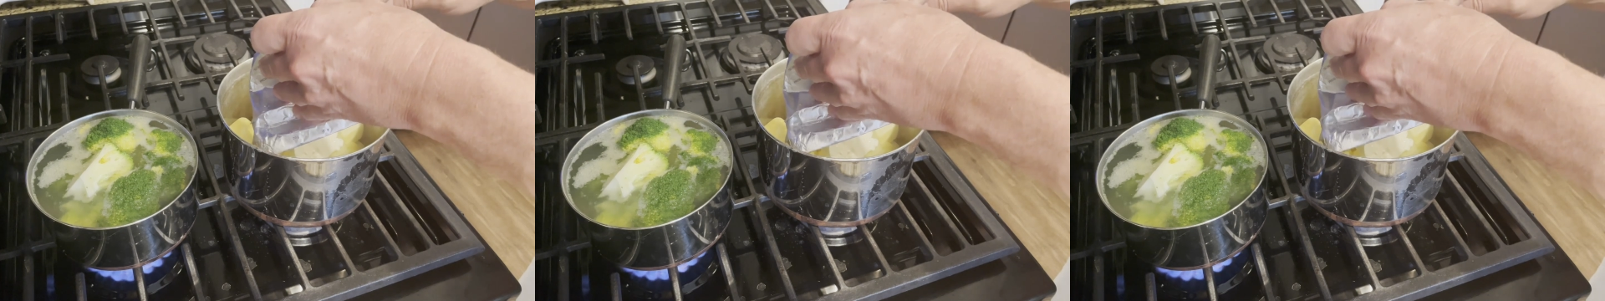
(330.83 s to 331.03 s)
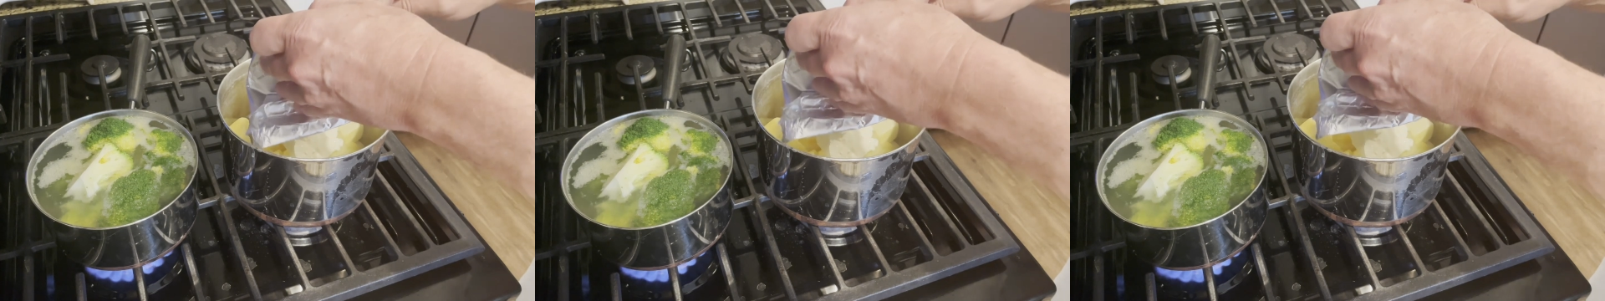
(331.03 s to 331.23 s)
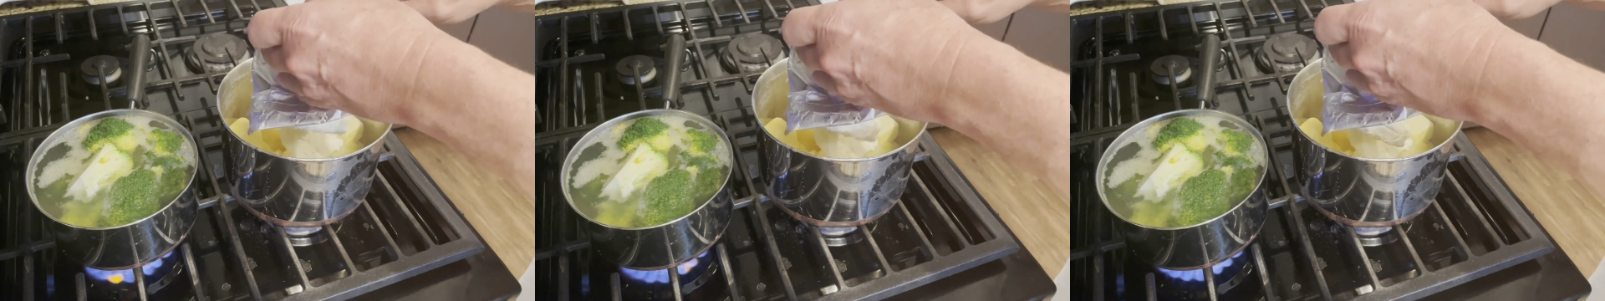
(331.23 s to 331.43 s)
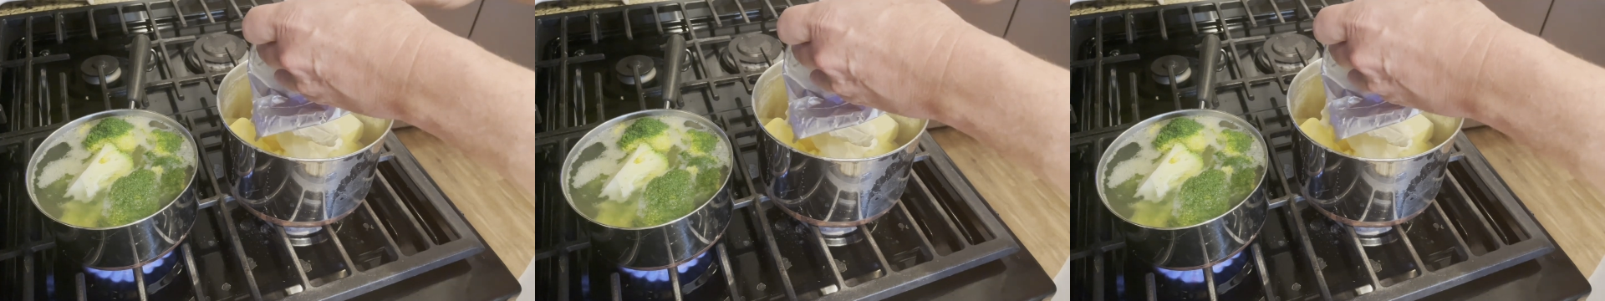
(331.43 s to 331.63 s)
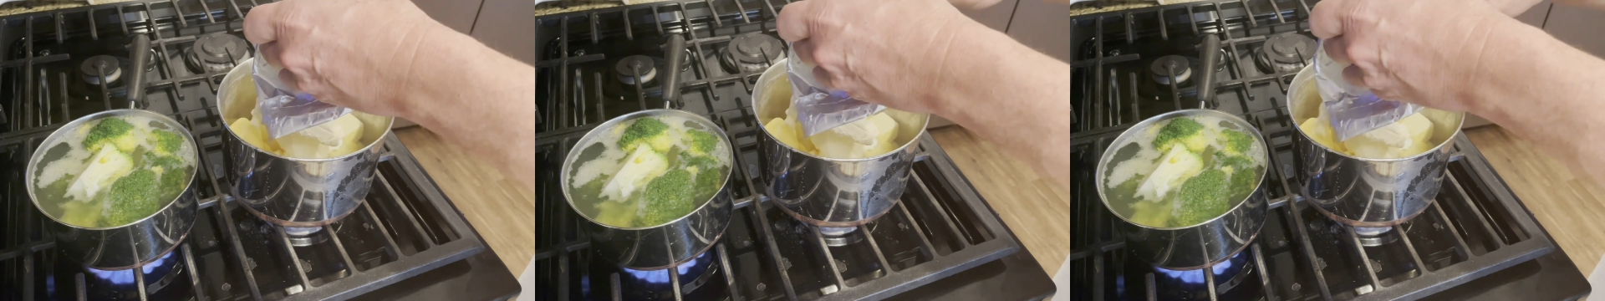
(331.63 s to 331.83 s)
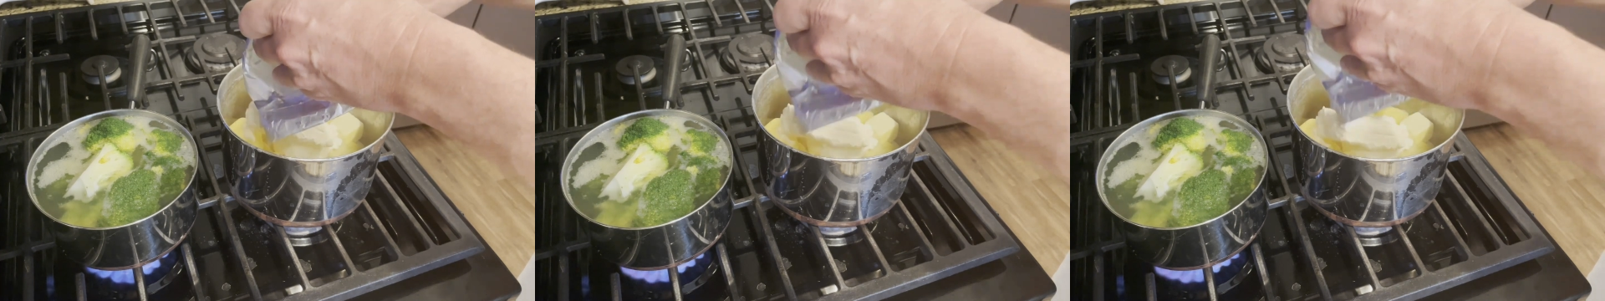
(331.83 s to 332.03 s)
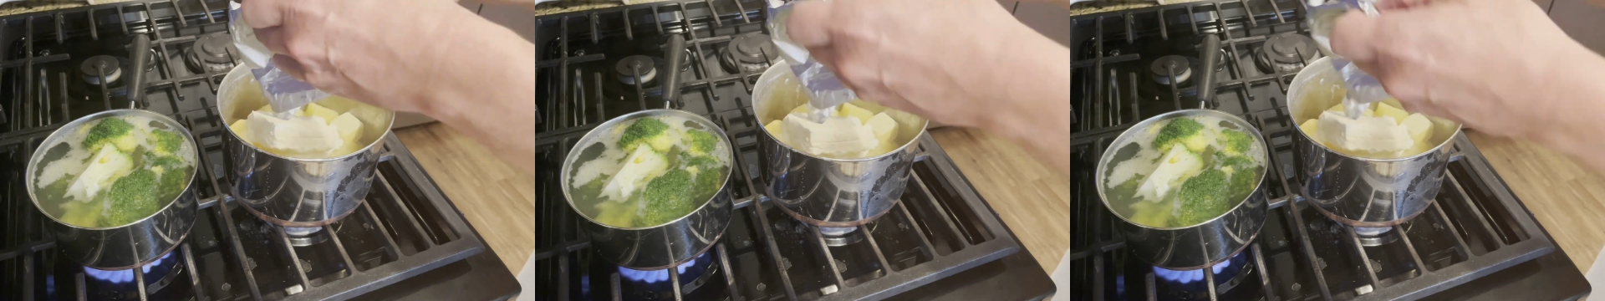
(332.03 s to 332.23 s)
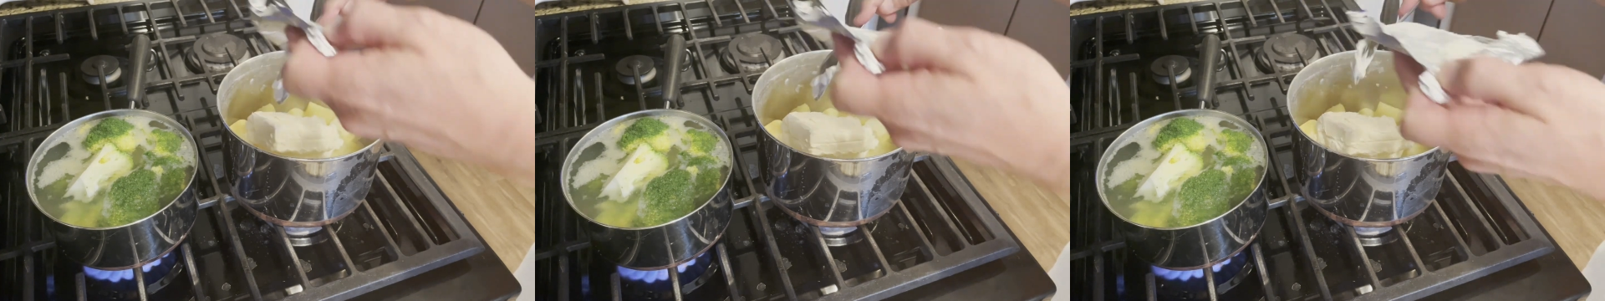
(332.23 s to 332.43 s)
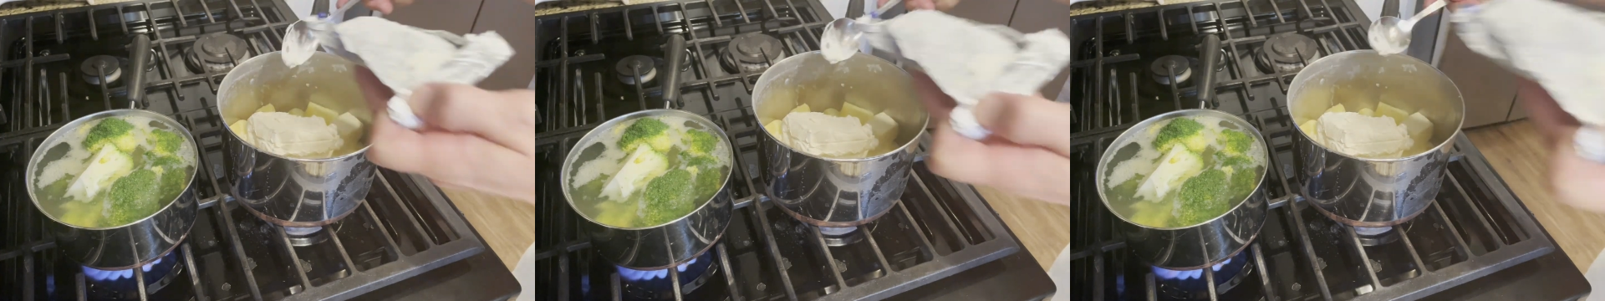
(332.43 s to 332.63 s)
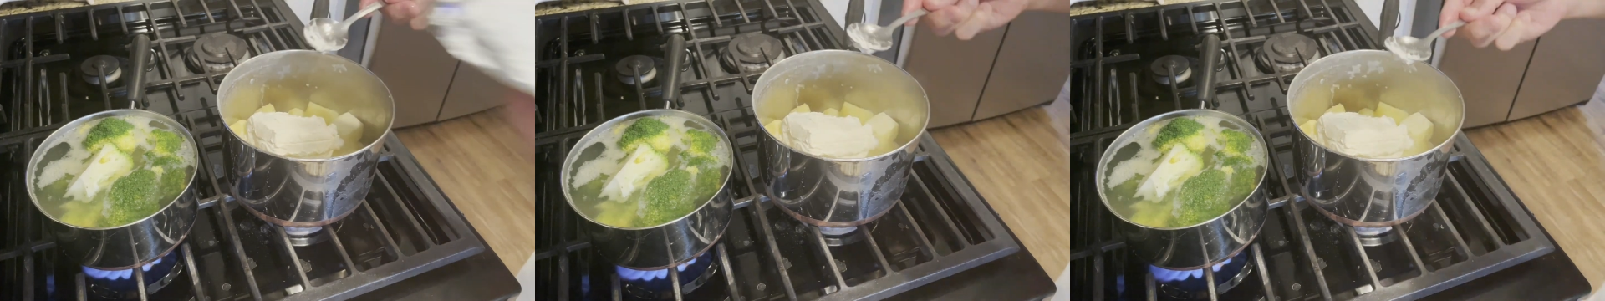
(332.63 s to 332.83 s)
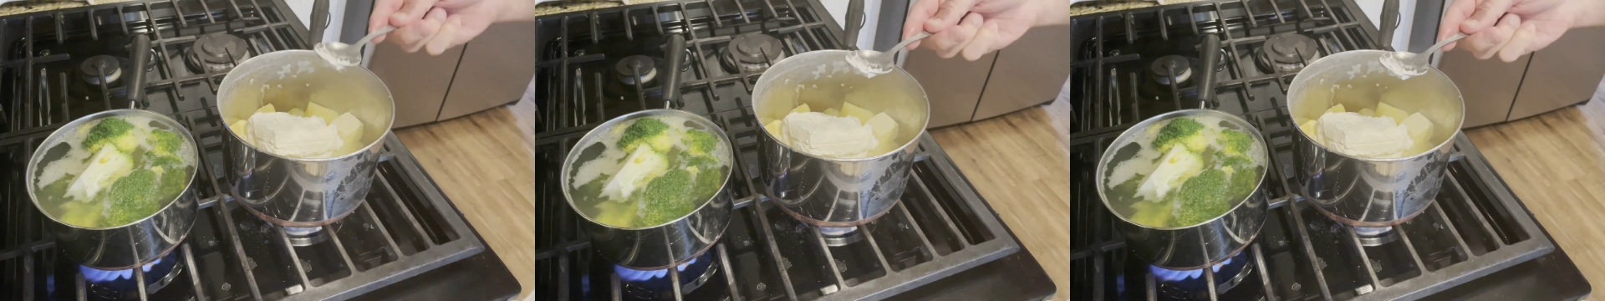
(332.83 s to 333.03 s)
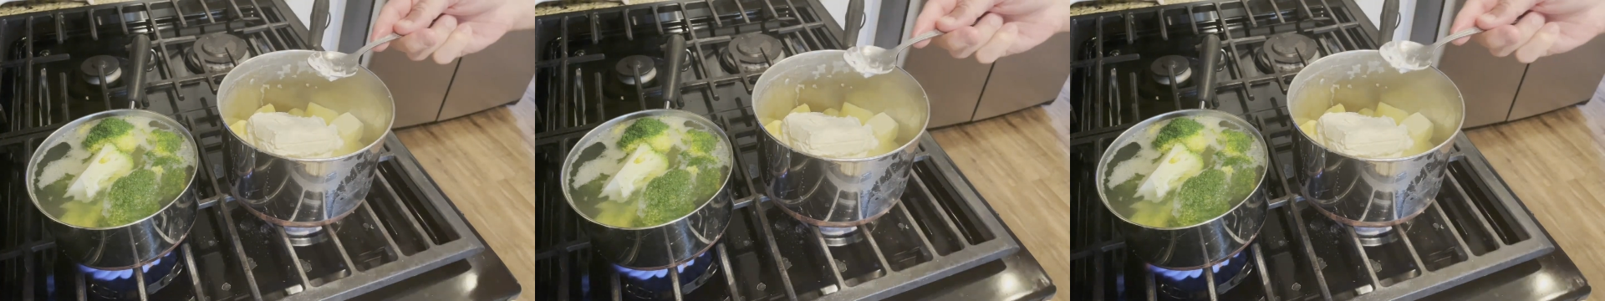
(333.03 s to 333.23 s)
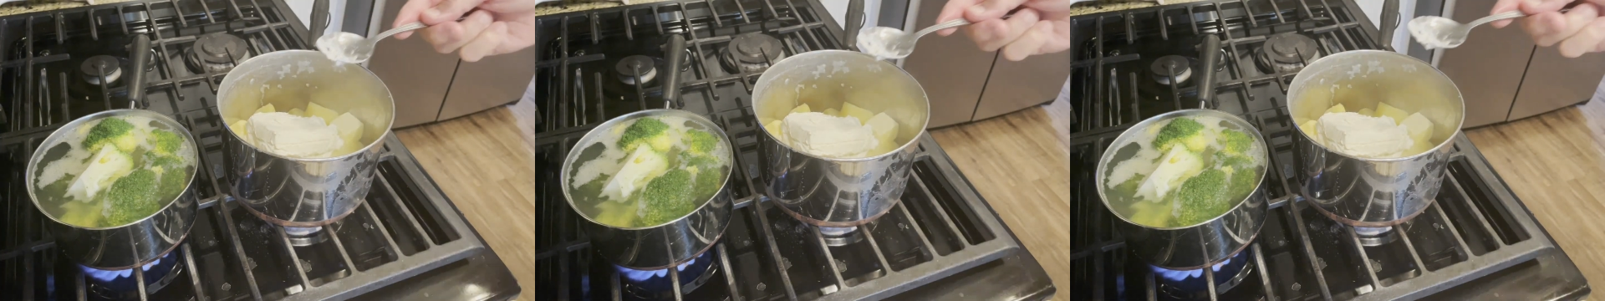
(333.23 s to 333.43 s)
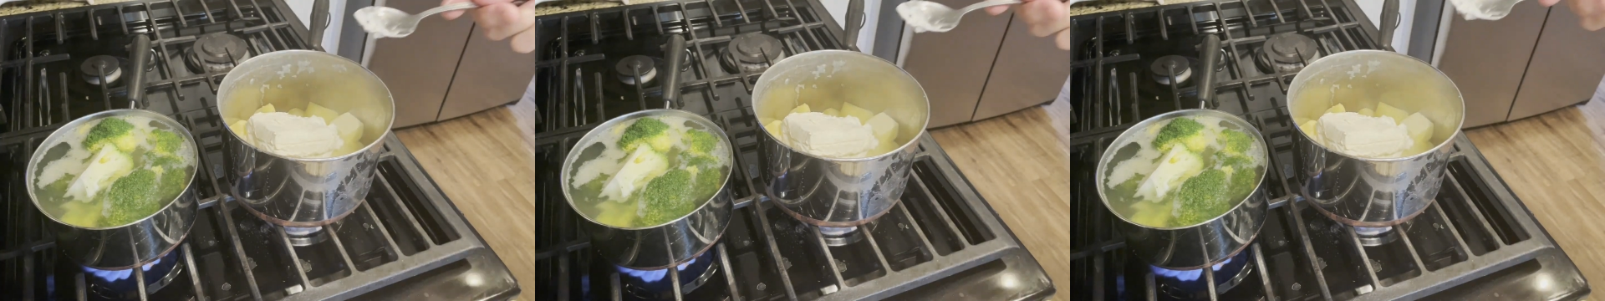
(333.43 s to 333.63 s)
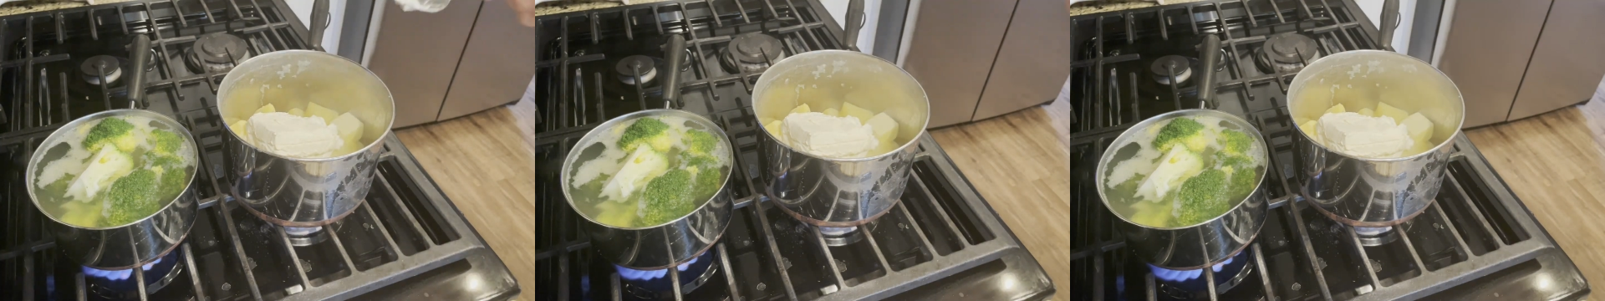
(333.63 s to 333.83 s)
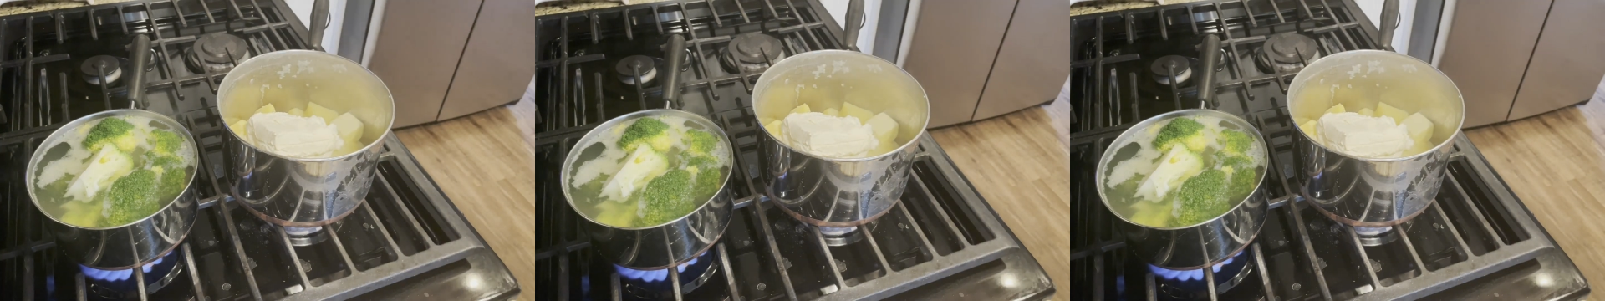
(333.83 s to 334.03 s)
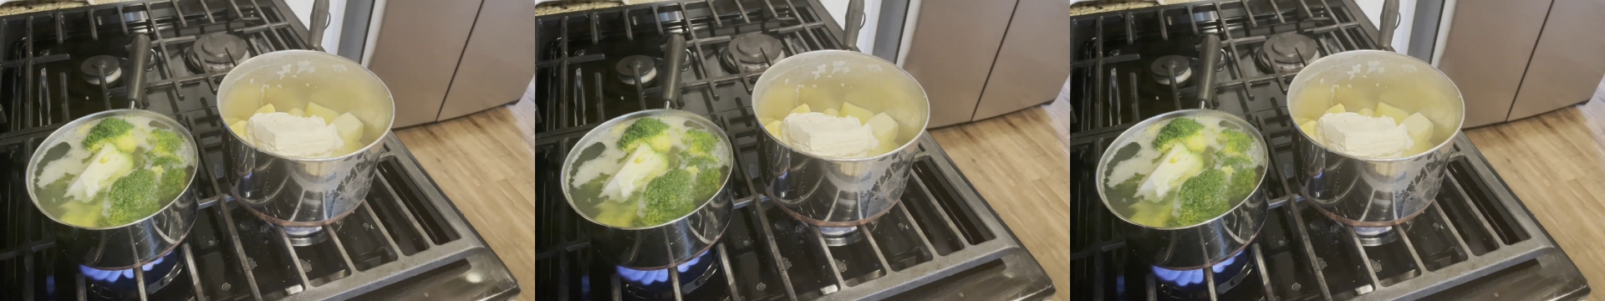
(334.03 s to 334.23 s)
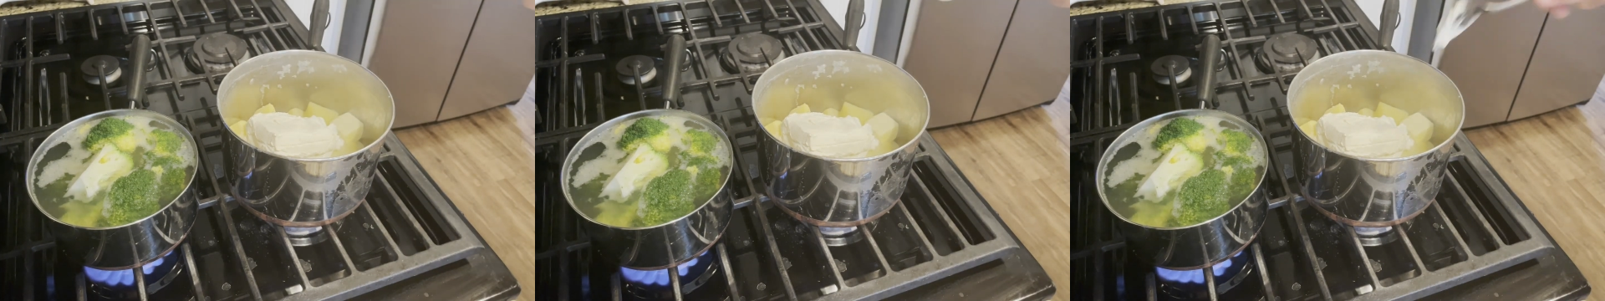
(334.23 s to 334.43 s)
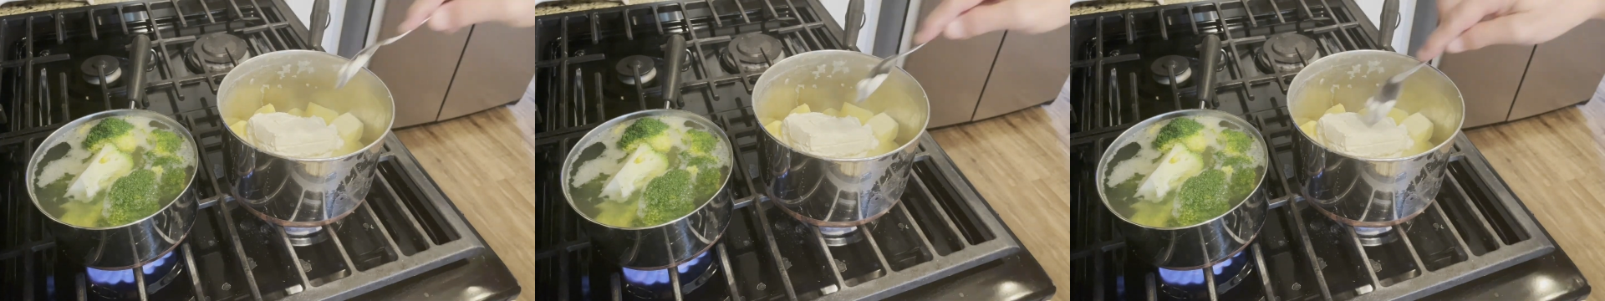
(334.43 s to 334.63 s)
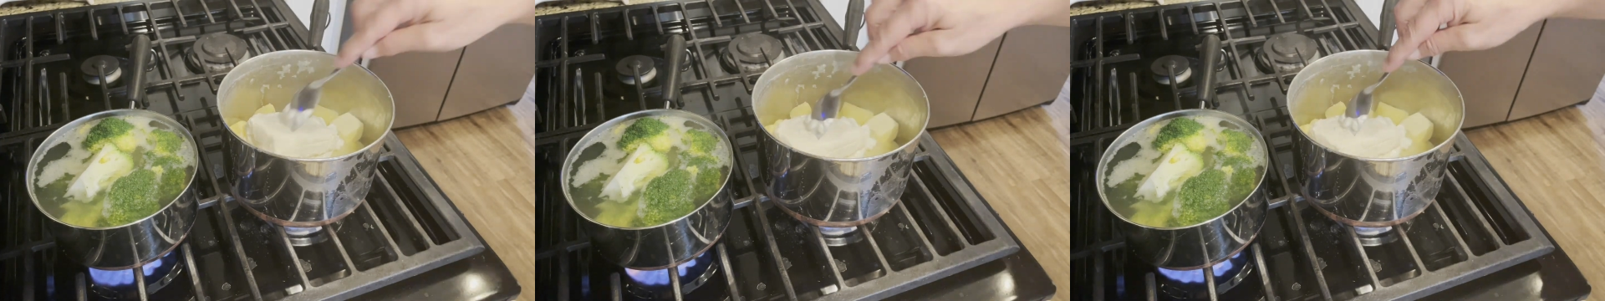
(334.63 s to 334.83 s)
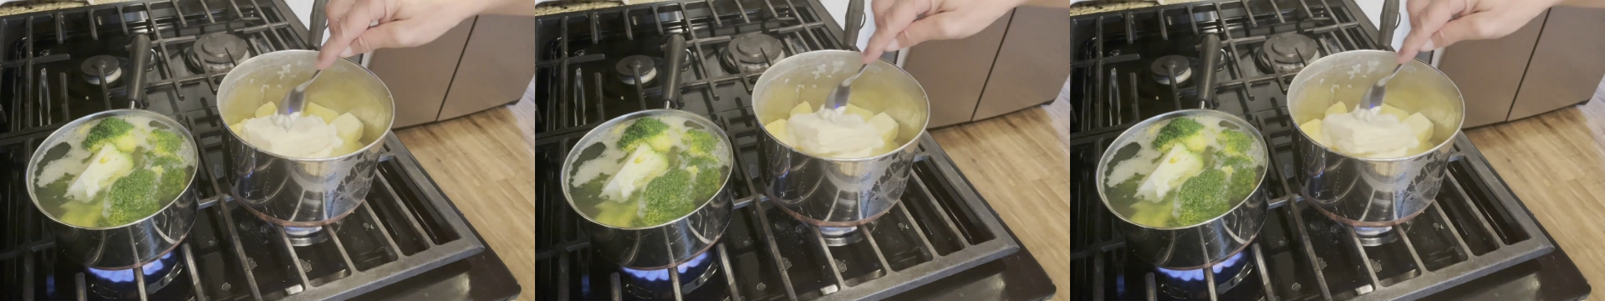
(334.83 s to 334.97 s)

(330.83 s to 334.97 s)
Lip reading: (no speaker visible)